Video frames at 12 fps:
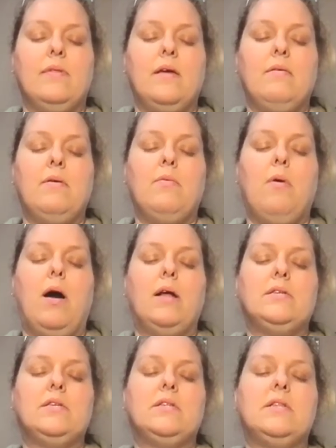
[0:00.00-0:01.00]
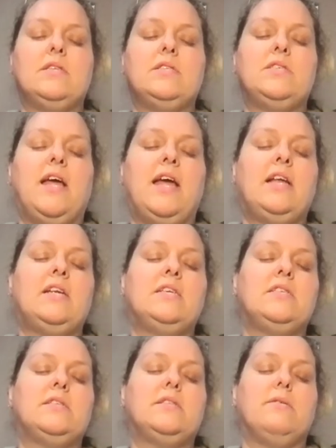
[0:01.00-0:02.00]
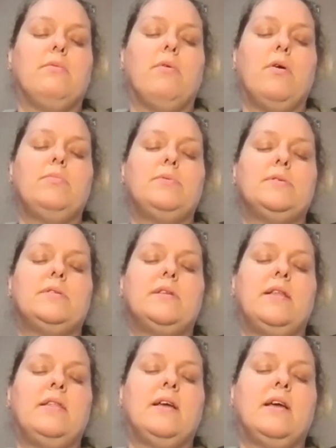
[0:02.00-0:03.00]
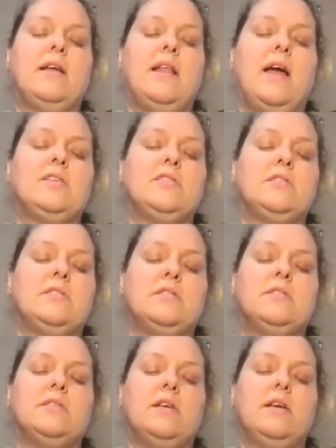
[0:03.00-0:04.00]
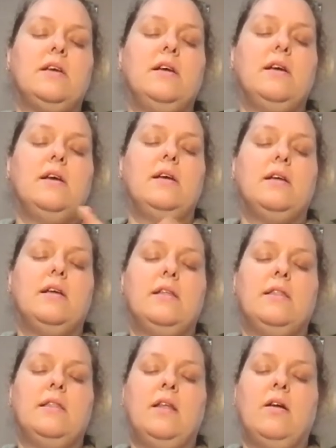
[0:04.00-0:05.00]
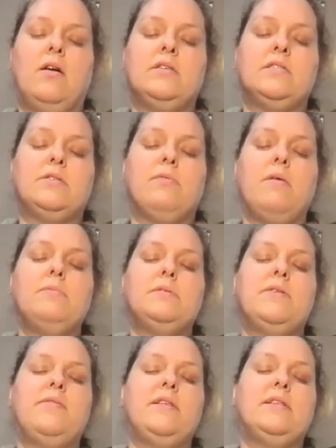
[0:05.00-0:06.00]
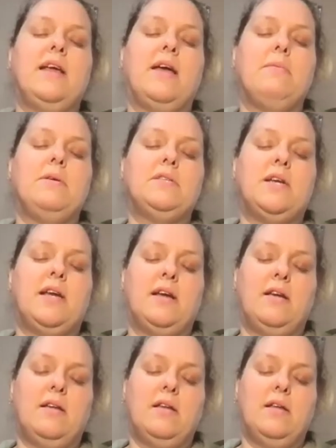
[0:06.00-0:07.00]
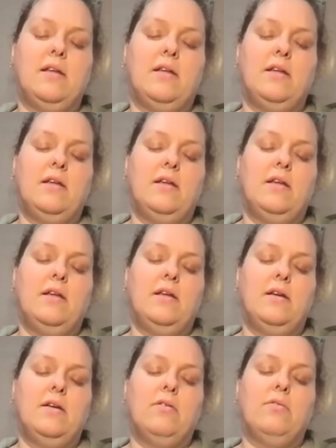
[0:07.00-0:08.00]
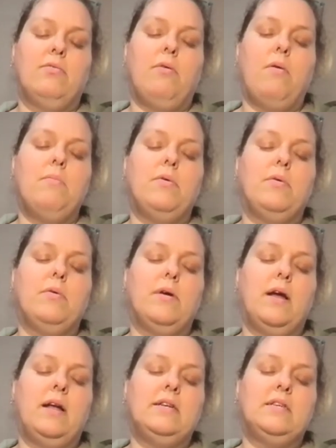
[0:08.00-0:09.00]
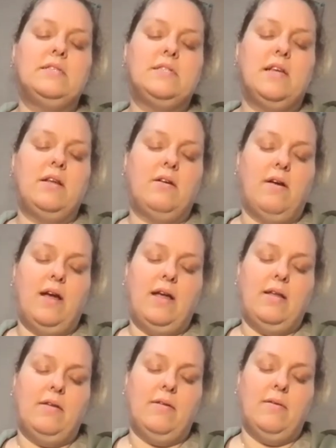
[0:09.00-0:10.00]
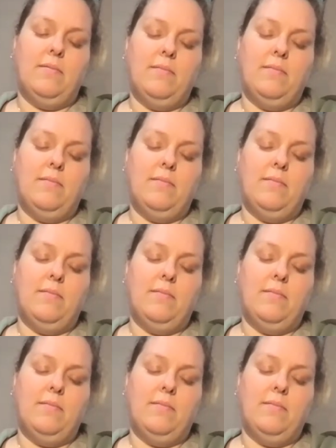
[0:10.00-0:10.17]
That we watch the chains, the ropes, and the connections that are disruptive and damaging crumble and disintegrate